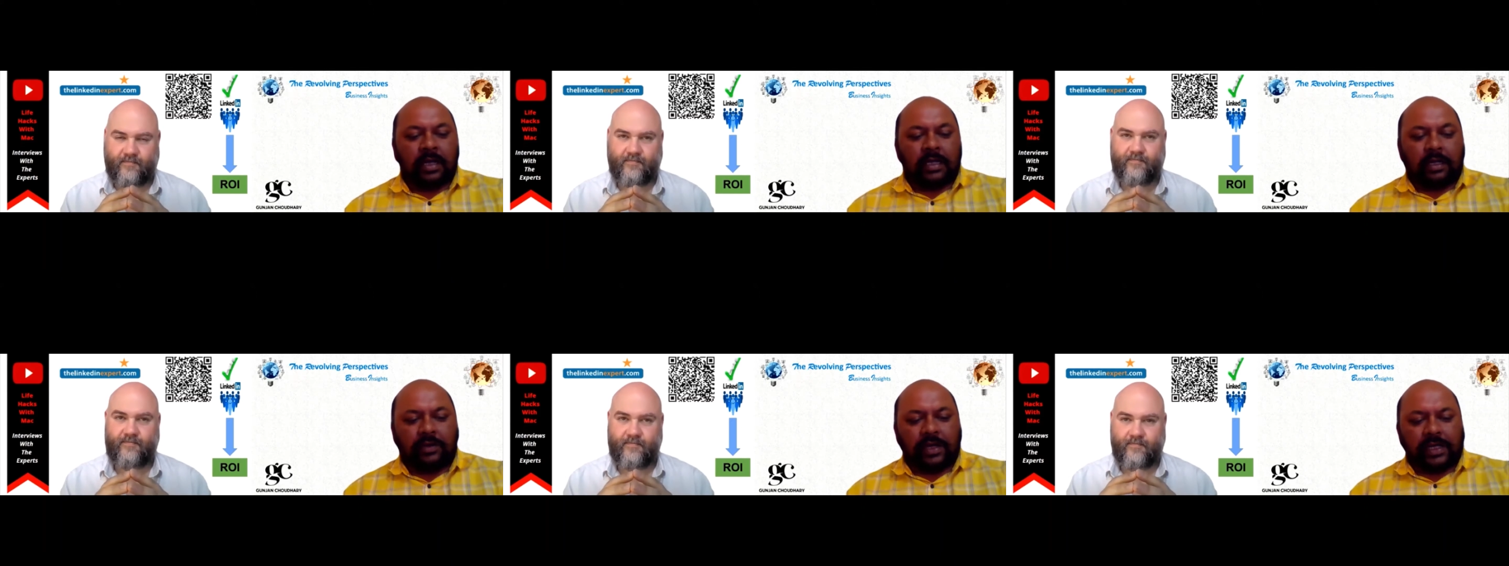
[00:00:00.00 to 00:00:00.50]
Speaker 1: Now
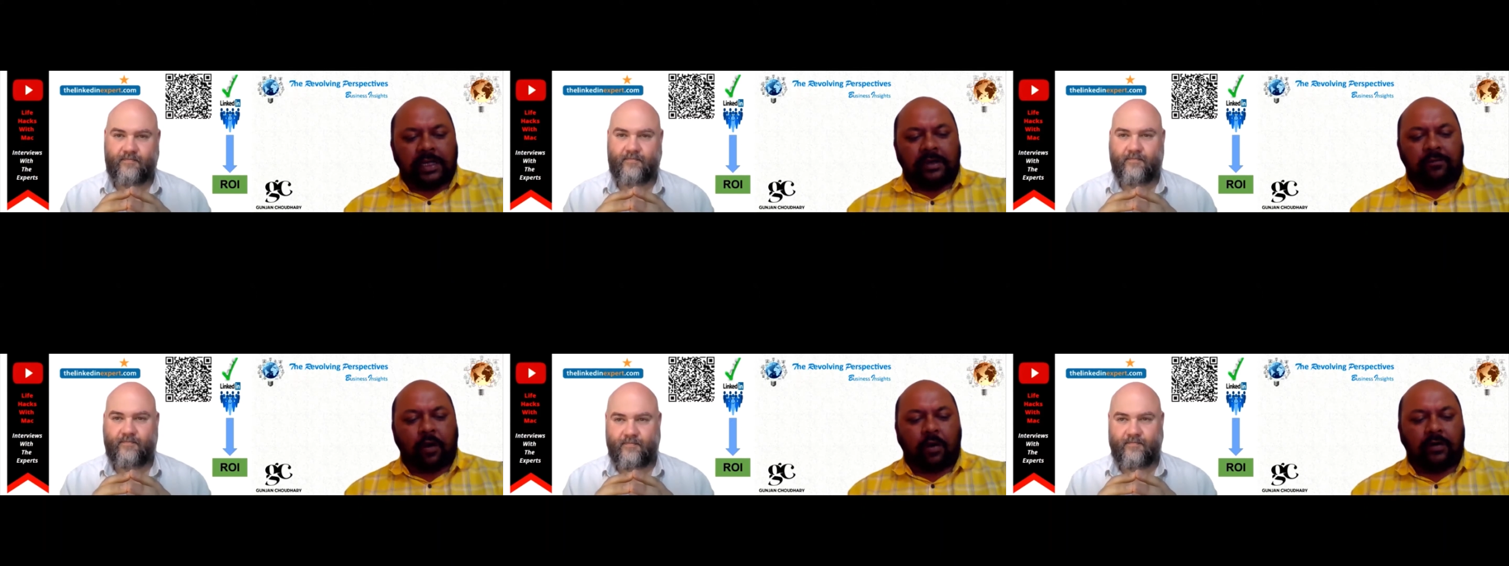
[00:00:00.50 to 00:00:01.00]
taking it
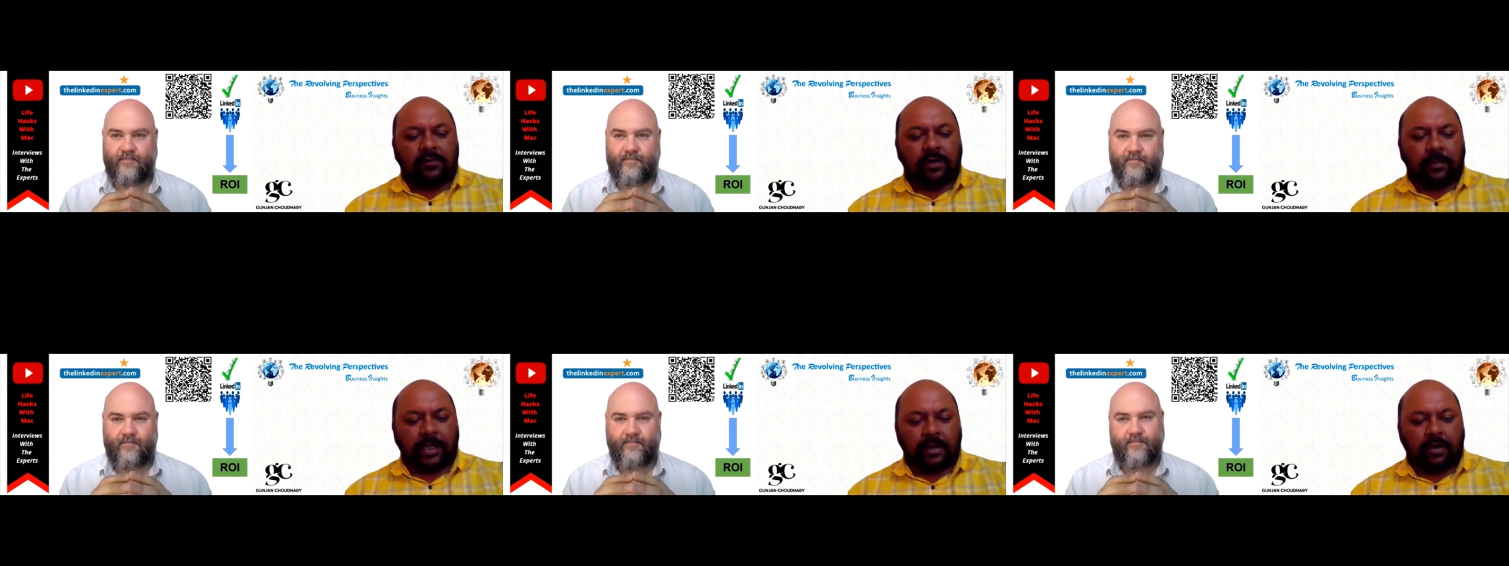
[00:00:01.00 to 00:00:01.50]
forward from
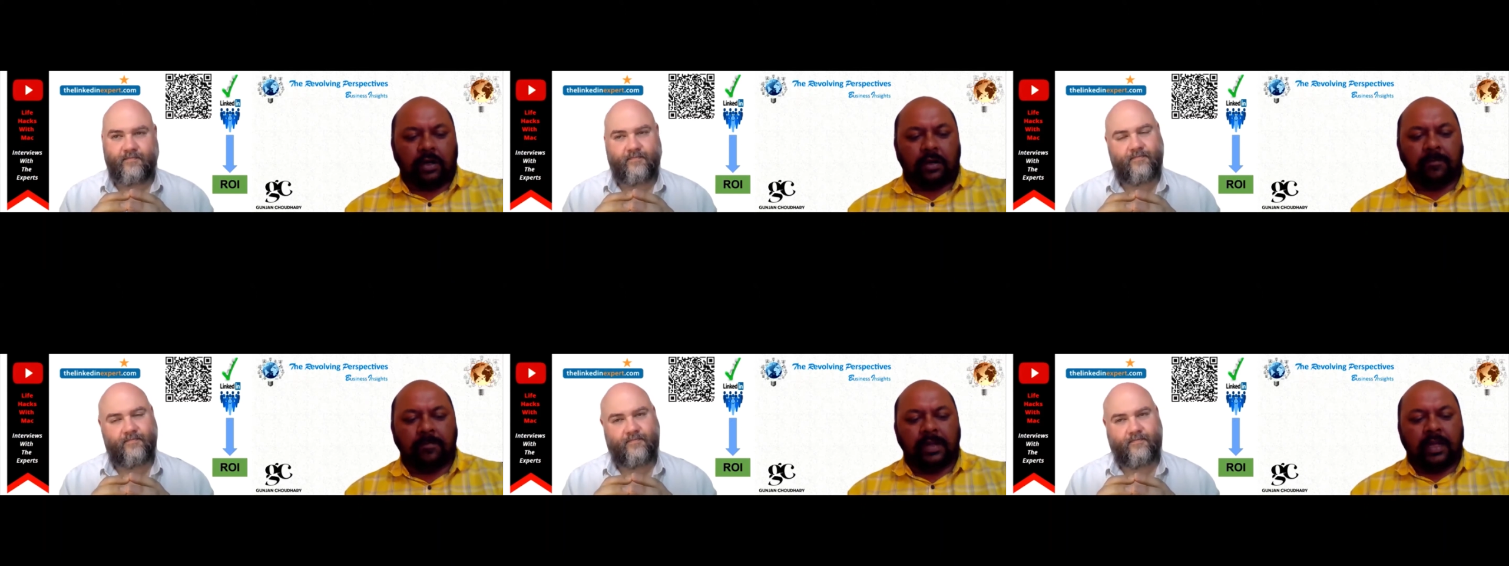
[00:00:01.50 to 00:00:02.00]
here on,
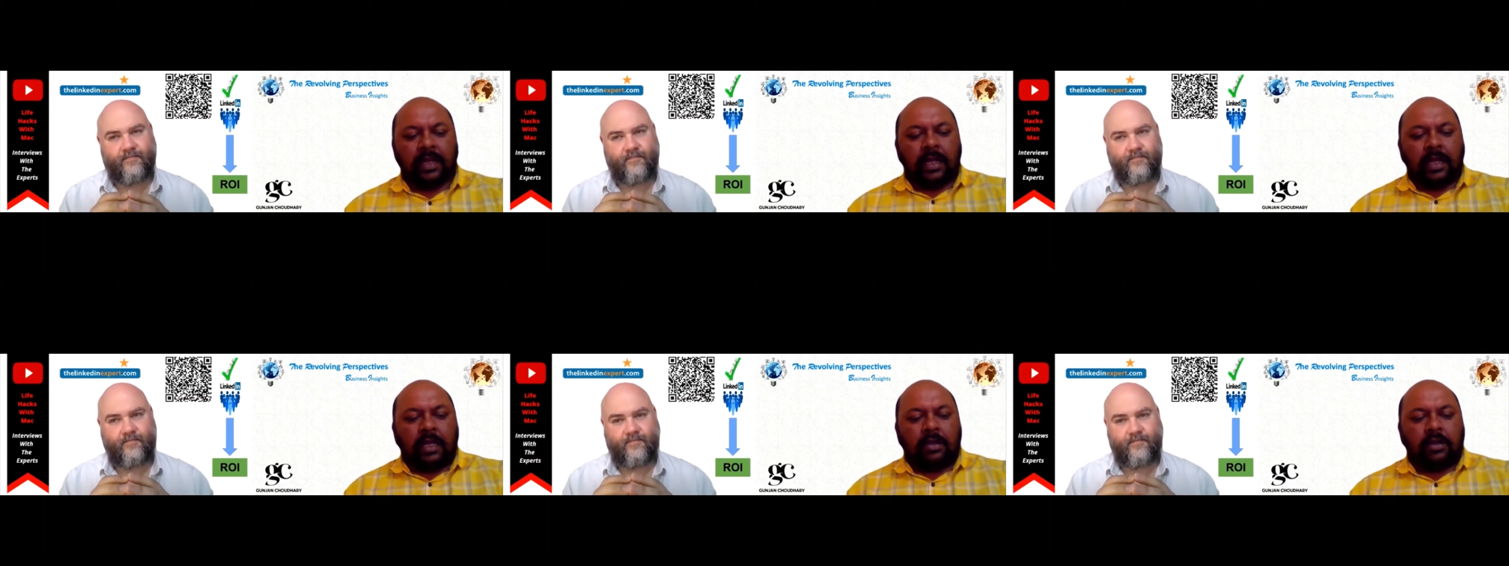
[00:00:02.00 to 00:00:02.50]

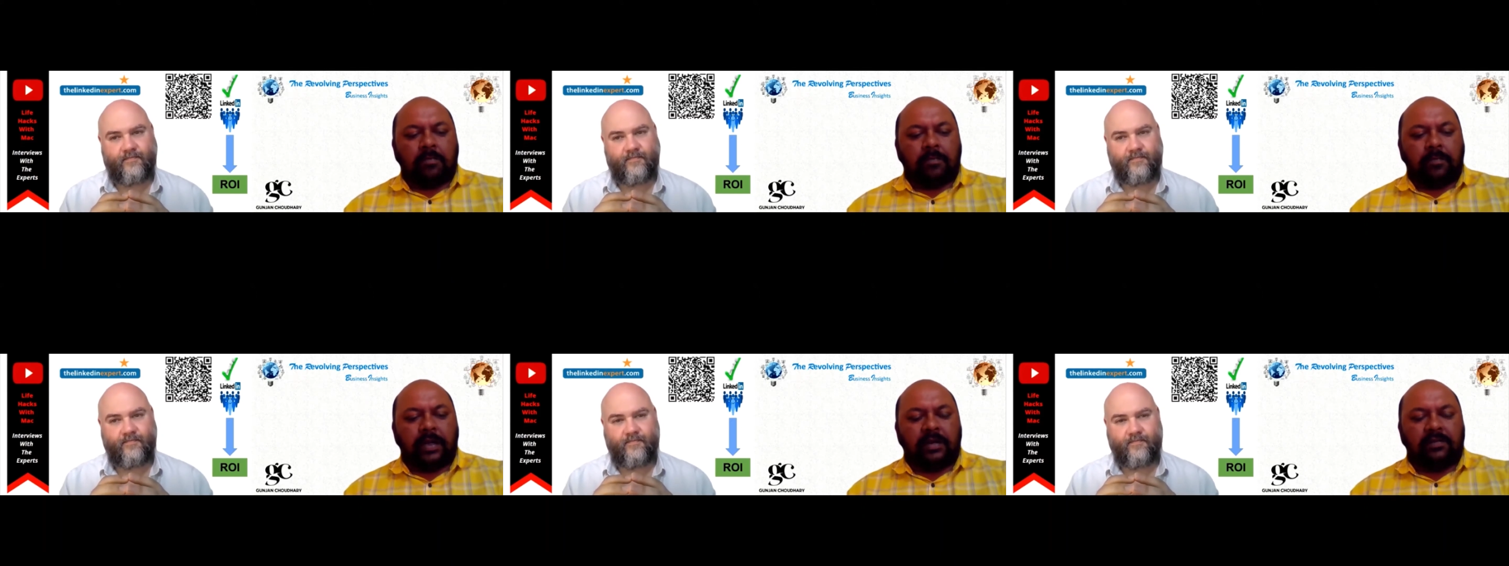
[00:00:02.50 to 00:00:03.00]
you know
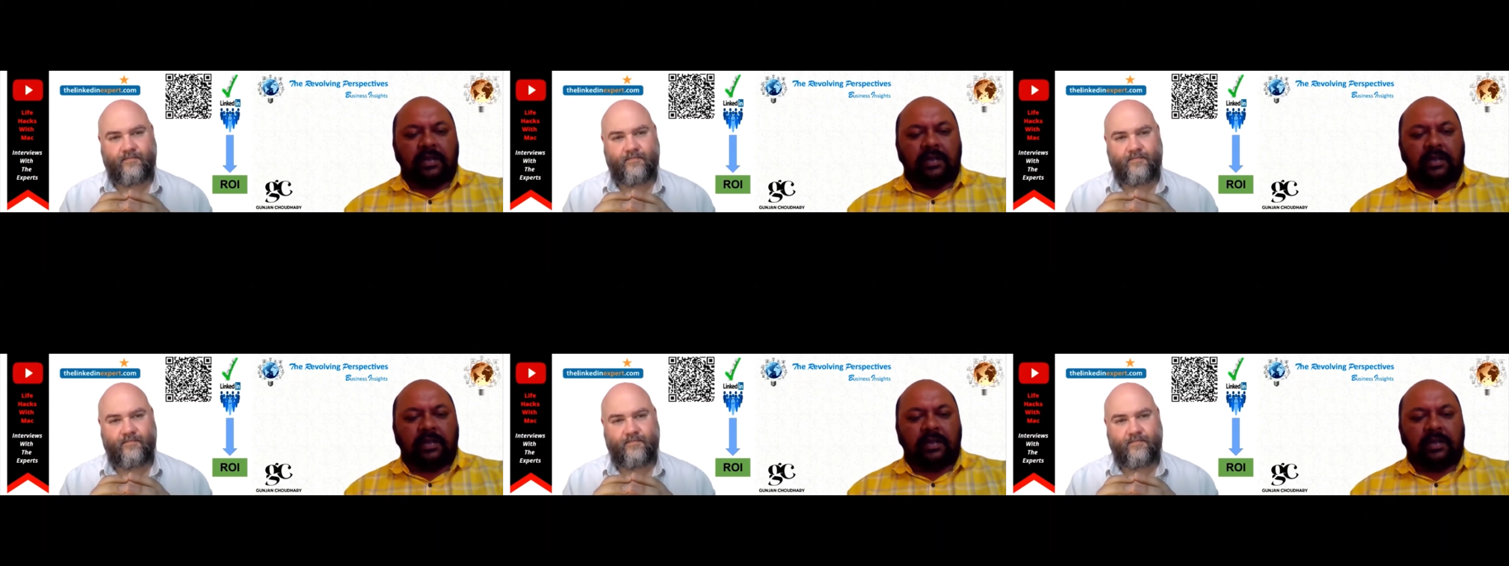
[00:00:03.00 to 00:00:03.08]
it's